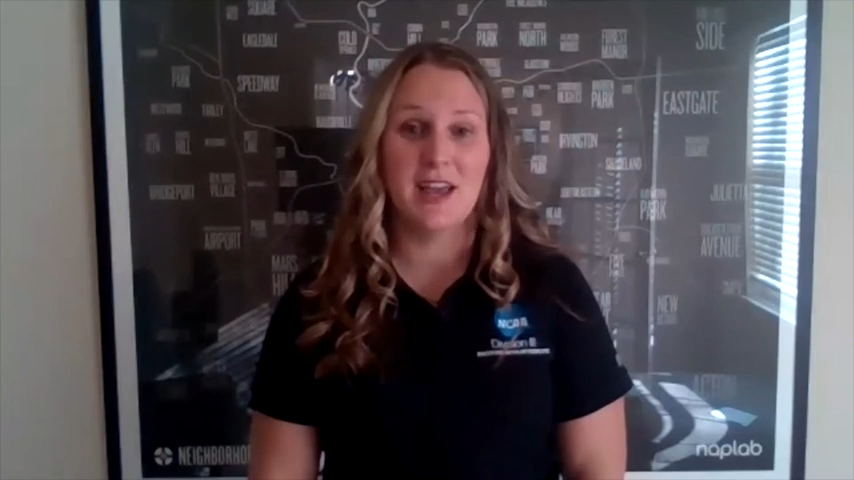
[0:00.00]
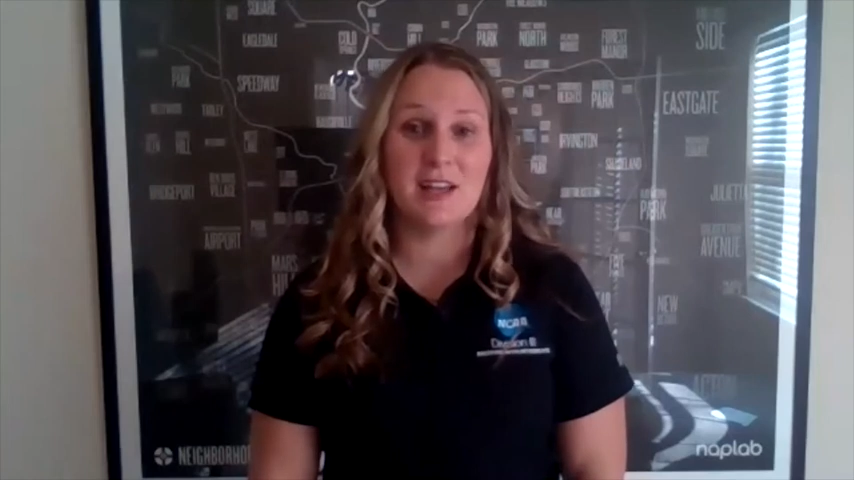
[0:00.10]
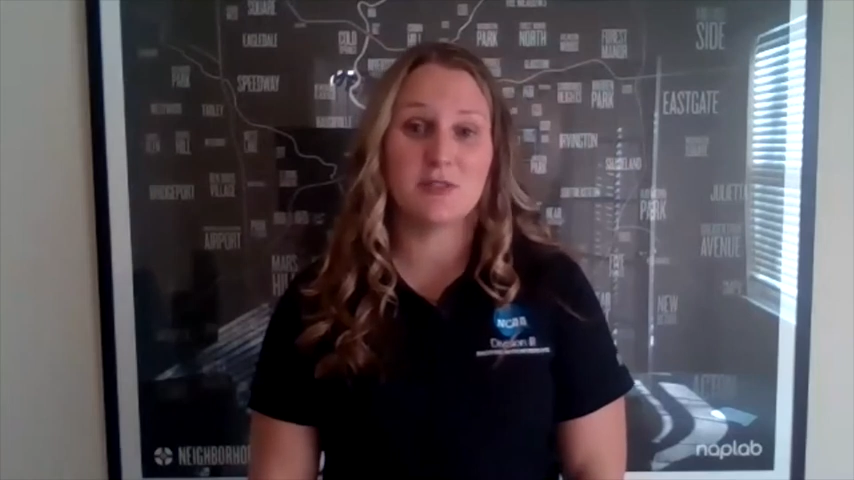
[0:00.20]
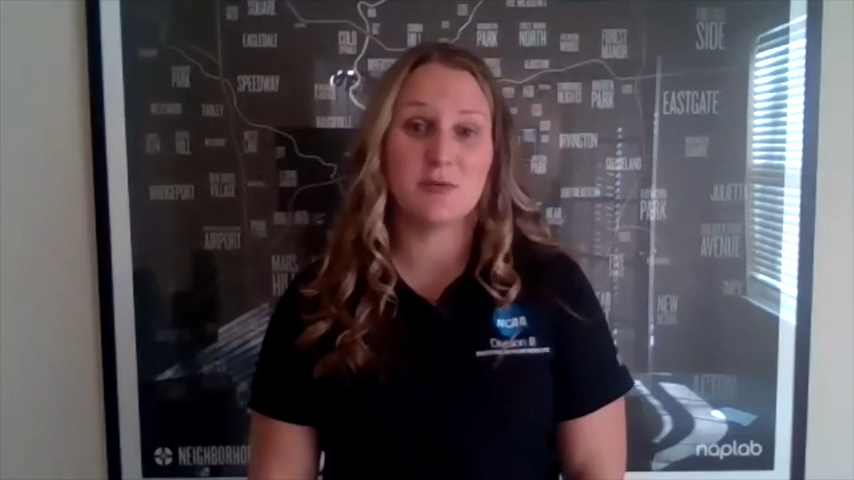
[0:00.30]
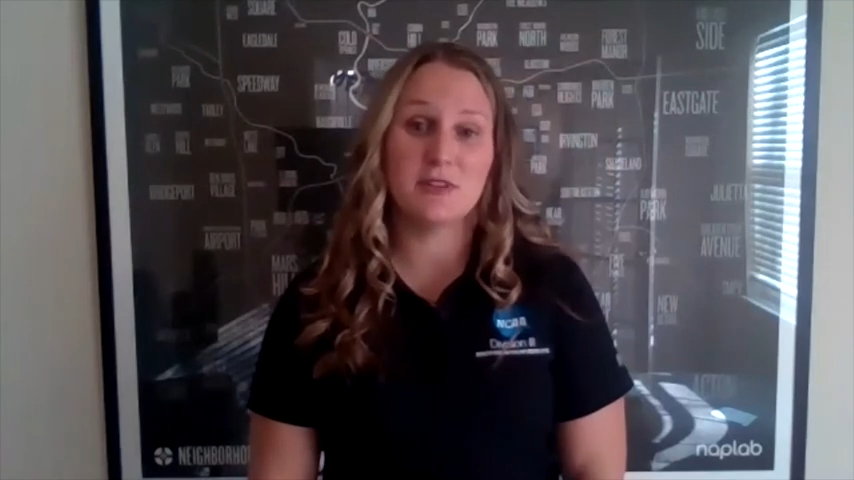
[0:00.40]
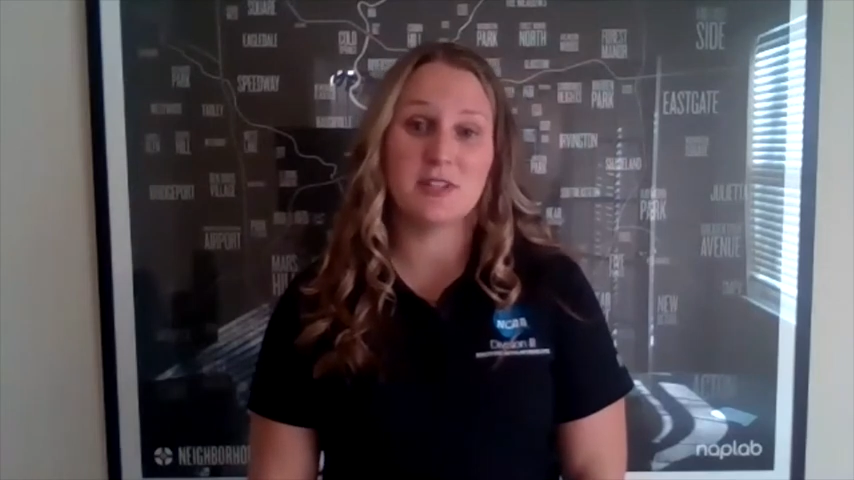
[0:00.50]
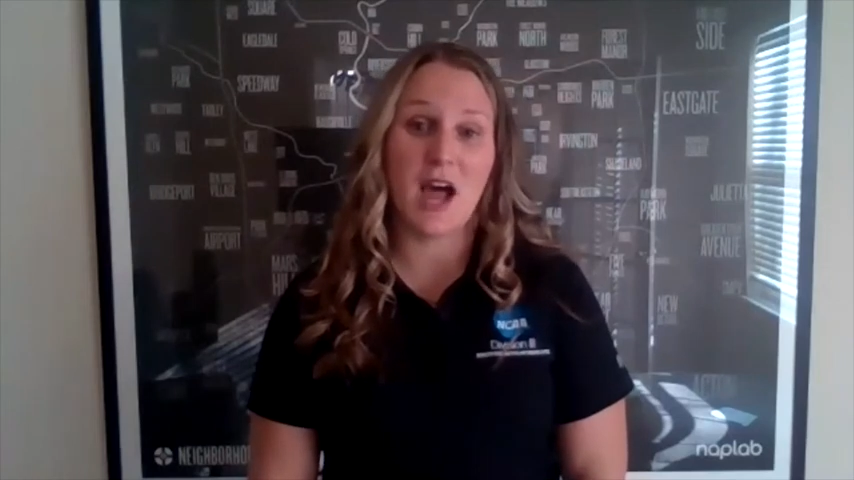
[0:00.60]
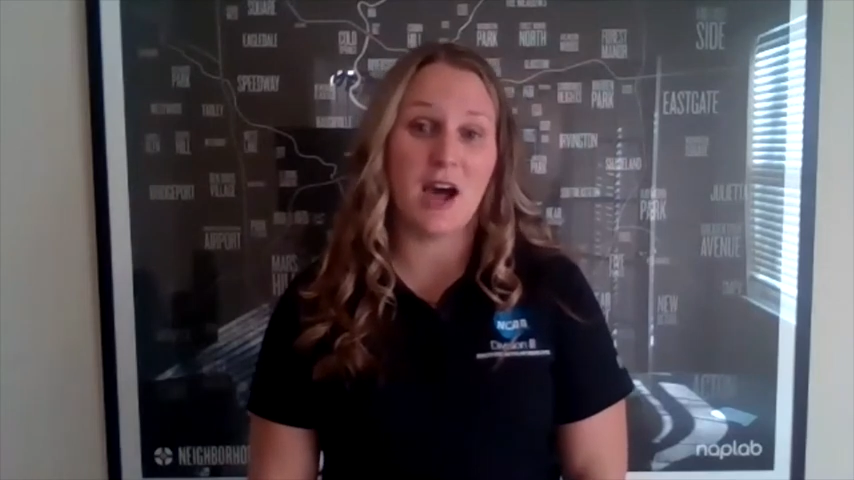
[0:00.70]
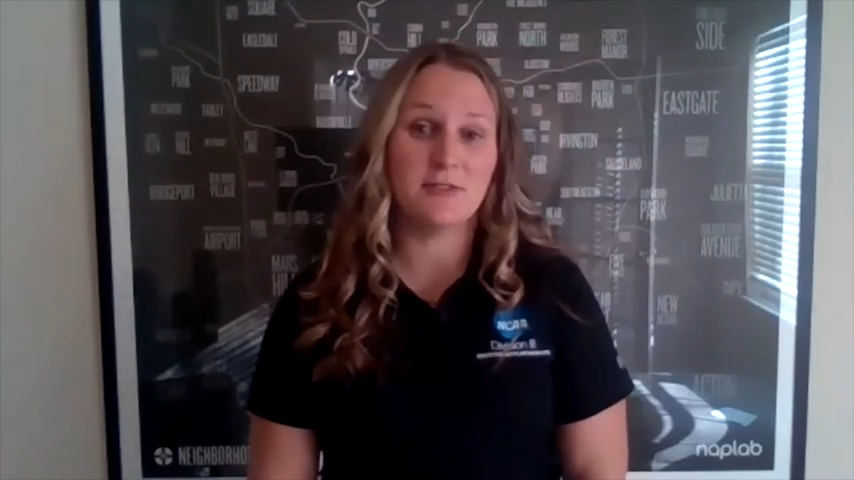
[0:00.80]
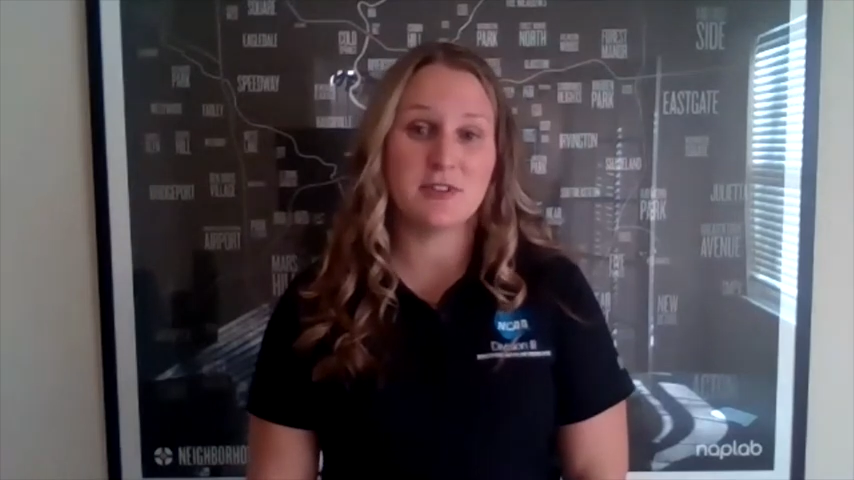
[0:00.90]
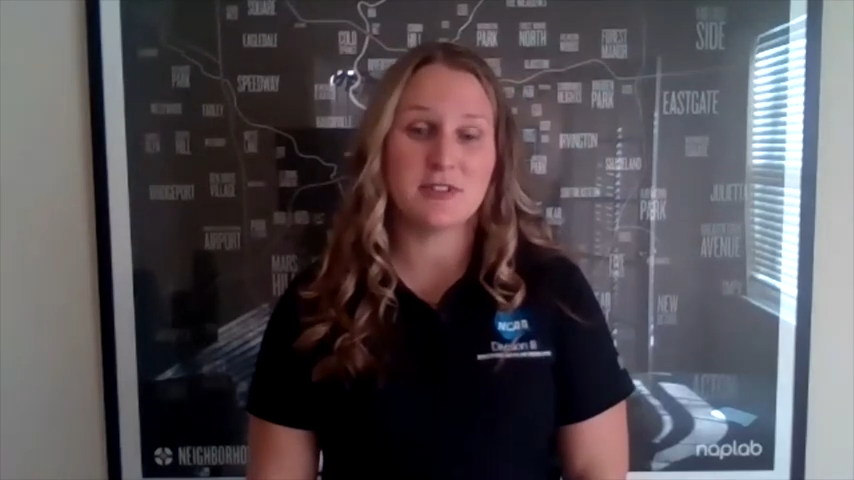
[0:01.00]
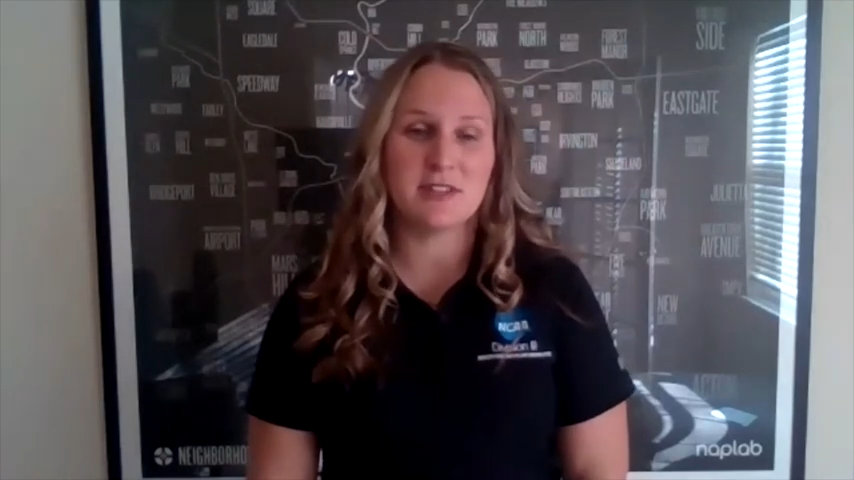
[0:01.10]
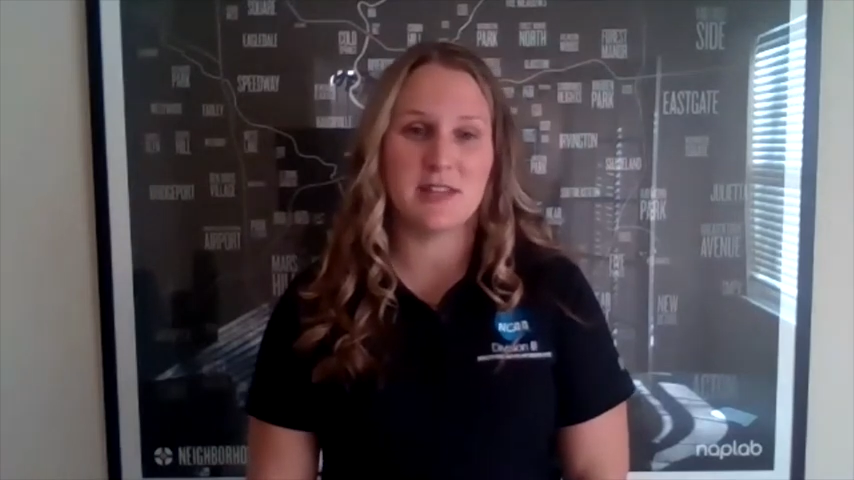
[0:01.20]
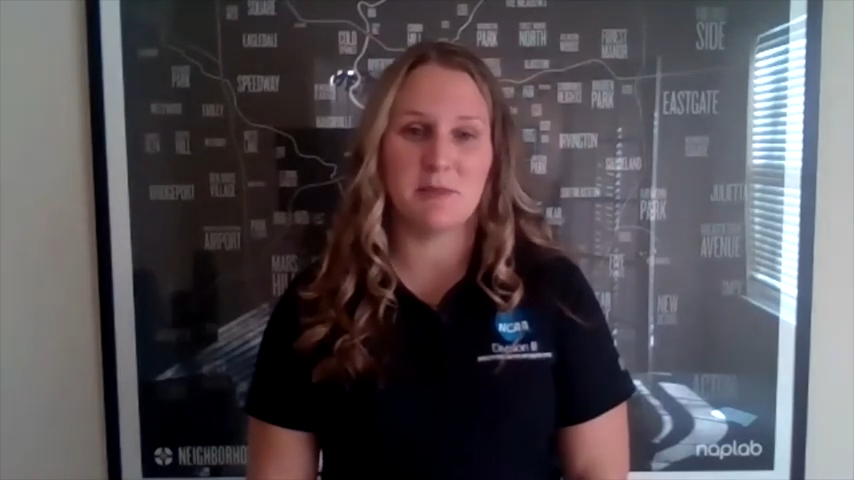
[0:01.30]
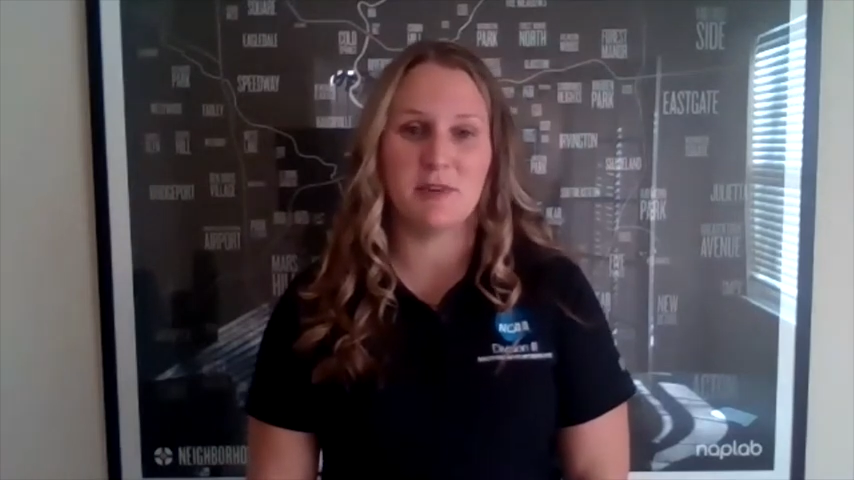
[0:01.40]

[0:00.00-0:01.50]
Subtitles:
as well as conferences that